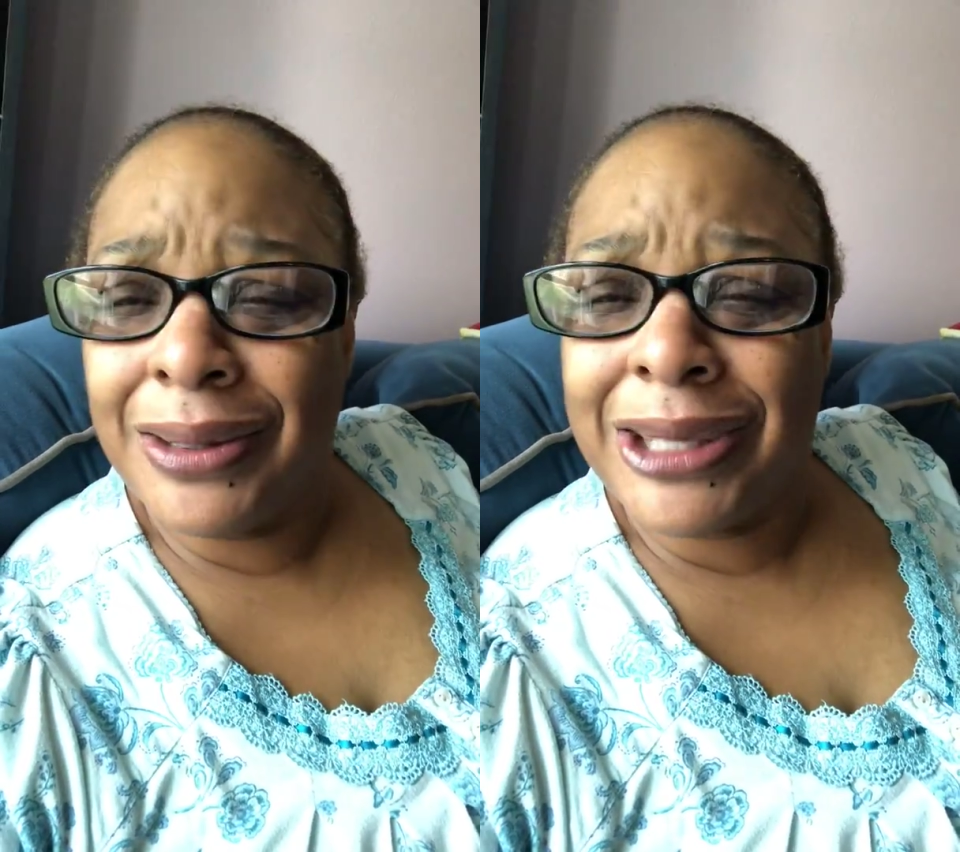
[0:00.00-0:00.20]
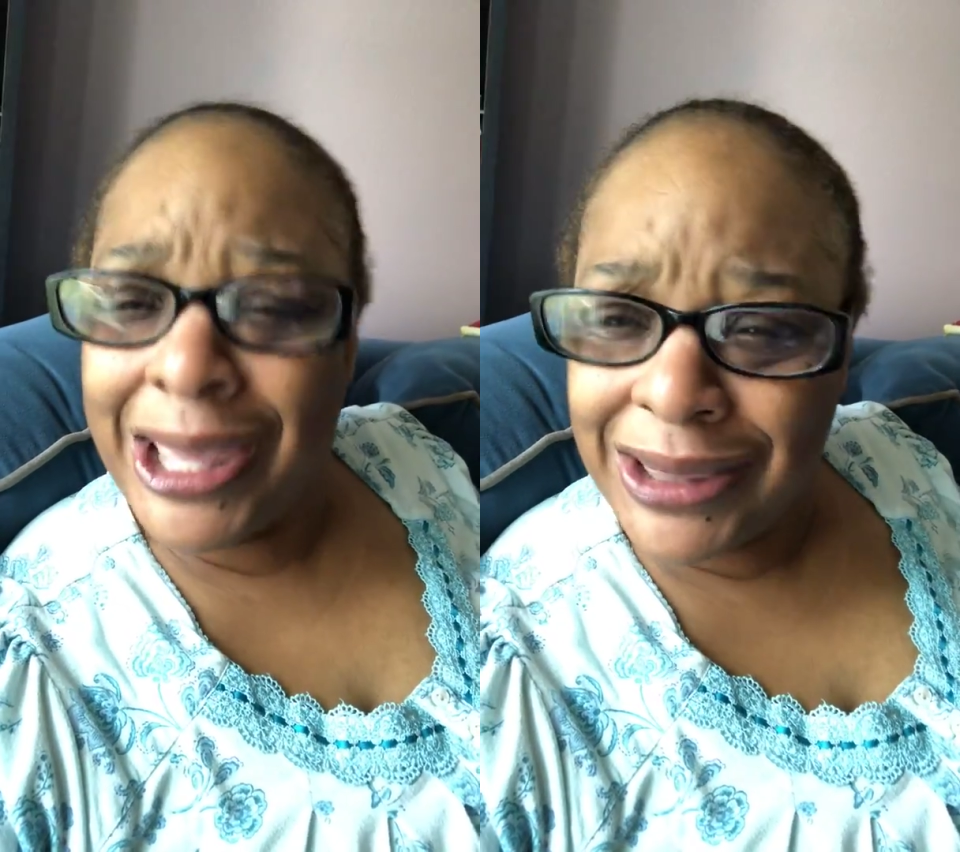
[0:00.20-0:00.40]

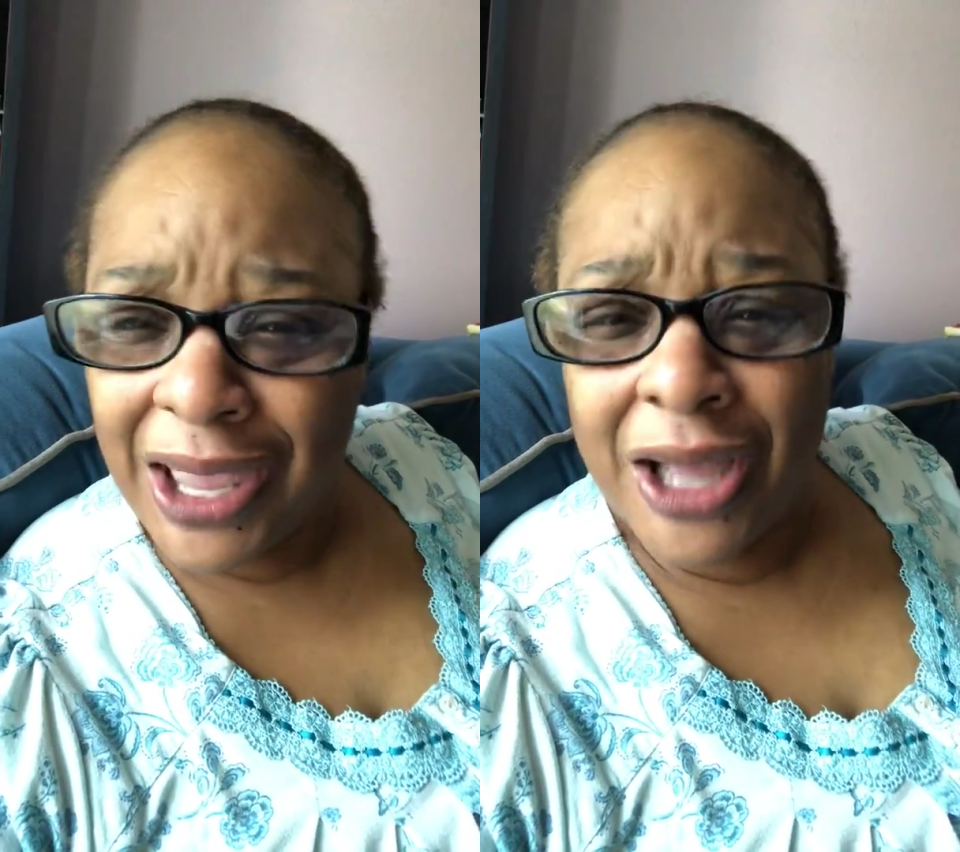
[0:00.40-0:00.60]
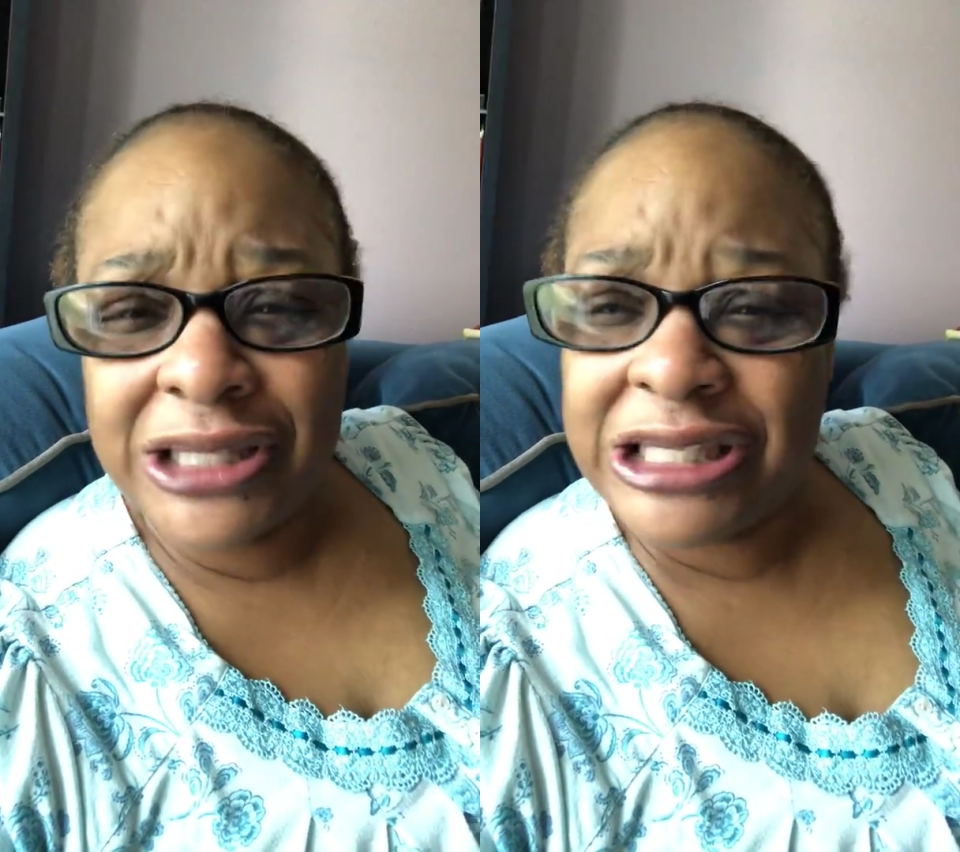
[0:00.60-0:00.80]
Get
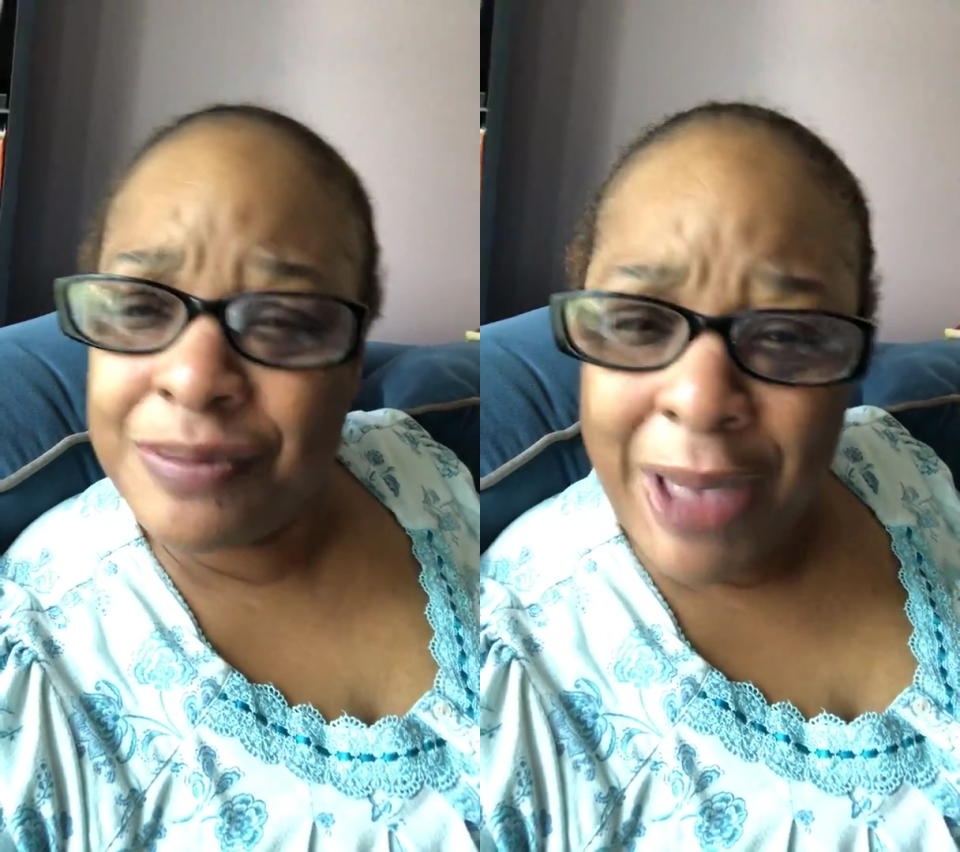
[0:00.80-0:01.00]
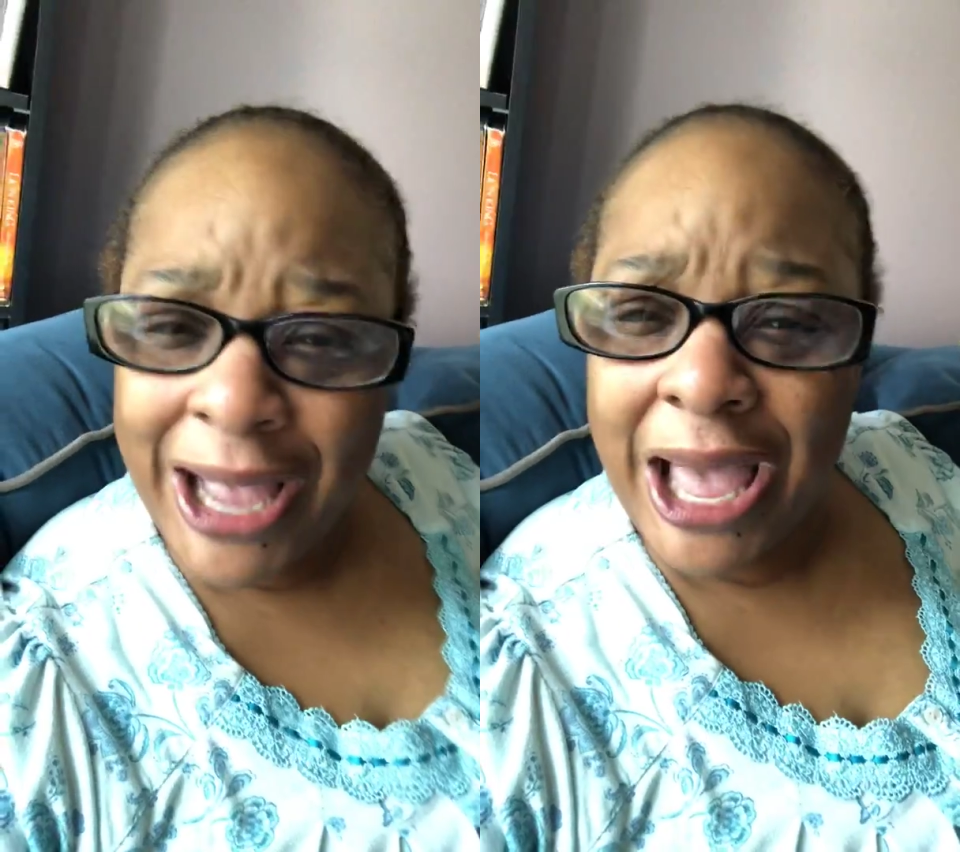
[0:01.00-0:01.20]
the
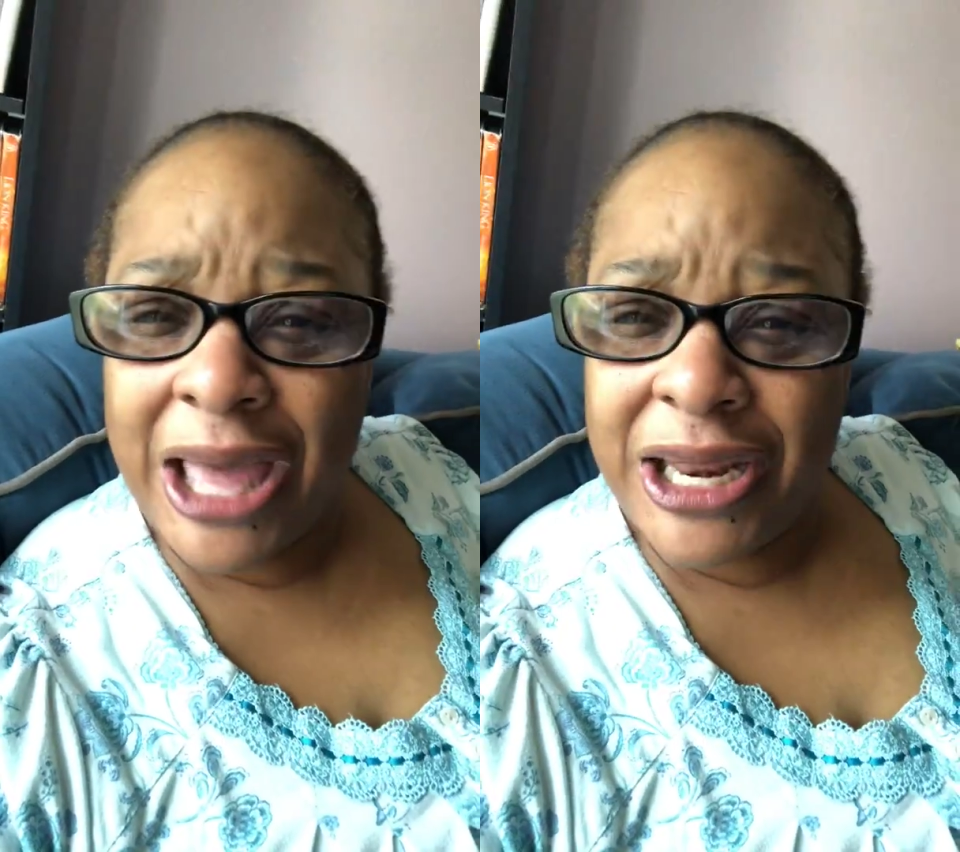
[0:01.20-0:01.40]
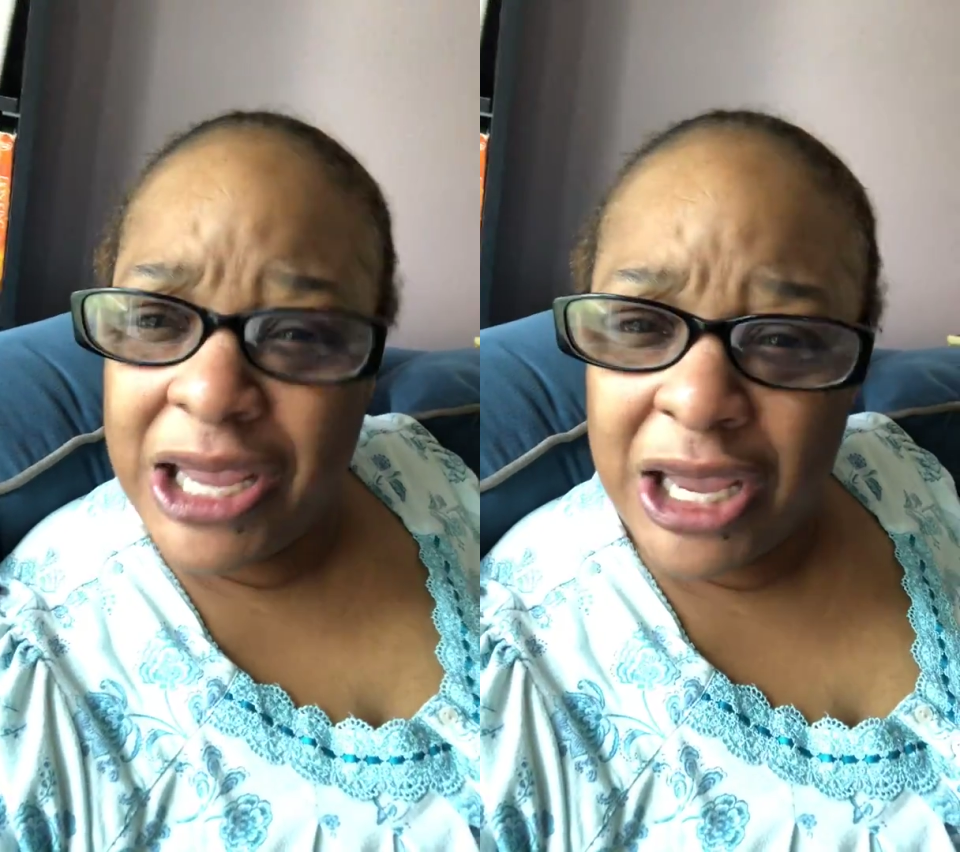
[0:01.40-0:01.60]
smack
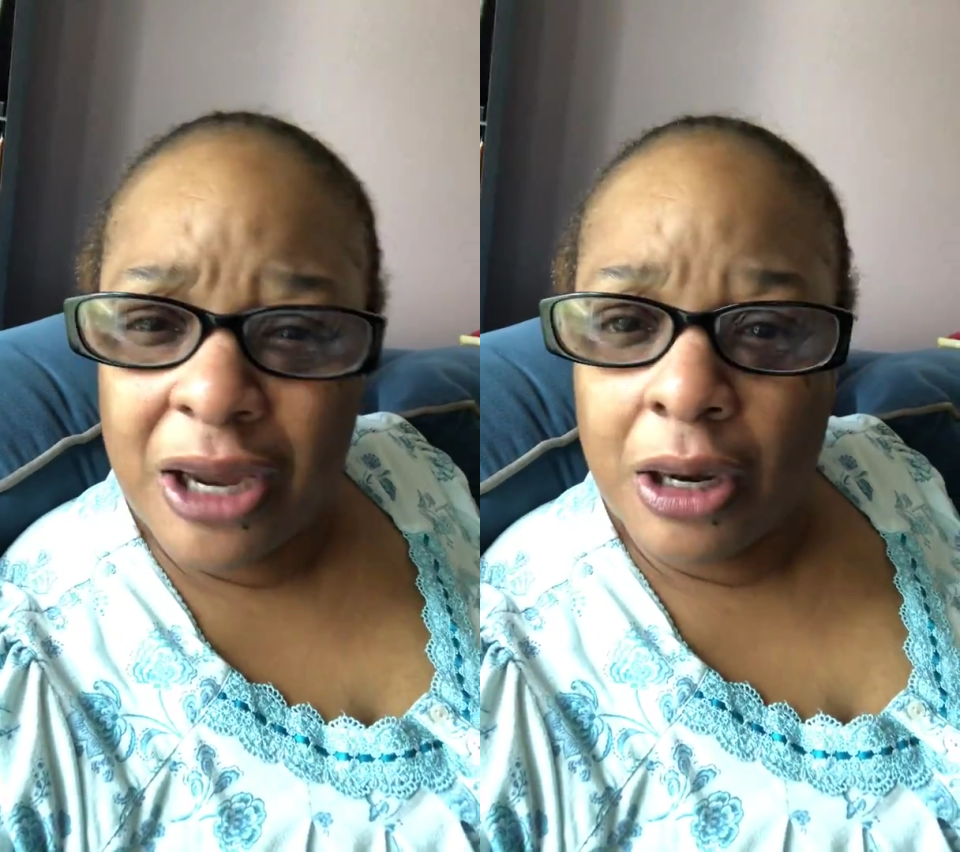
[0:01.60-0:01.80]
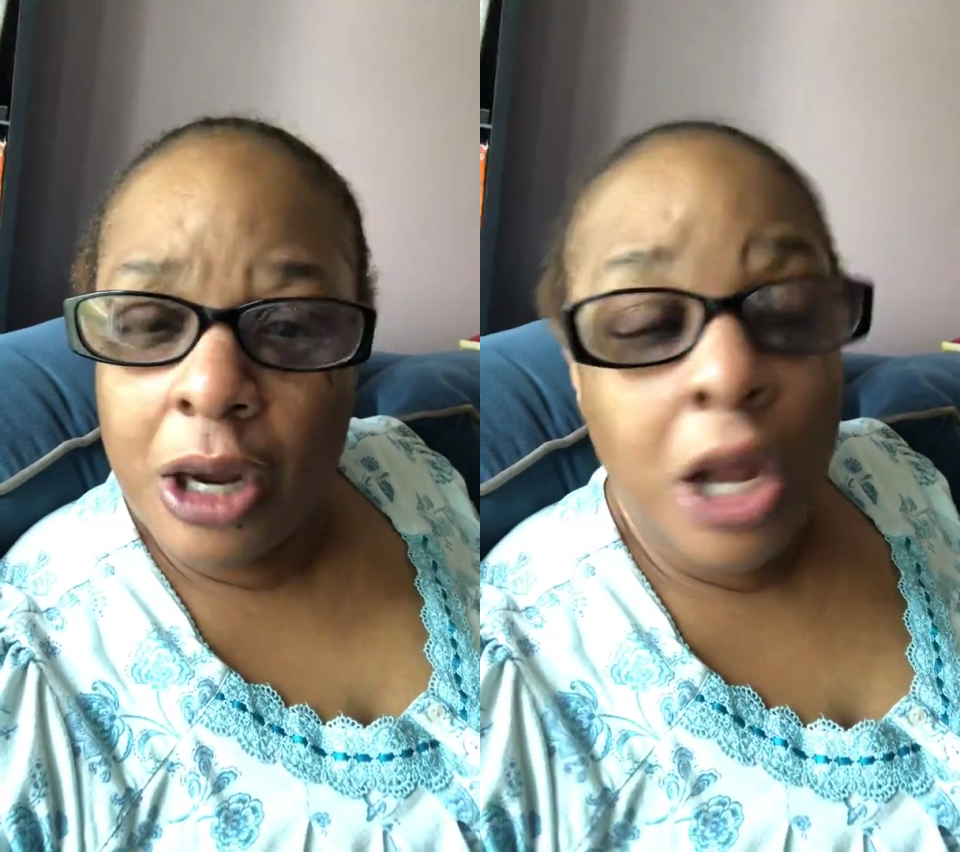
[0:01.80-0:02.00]
out of here.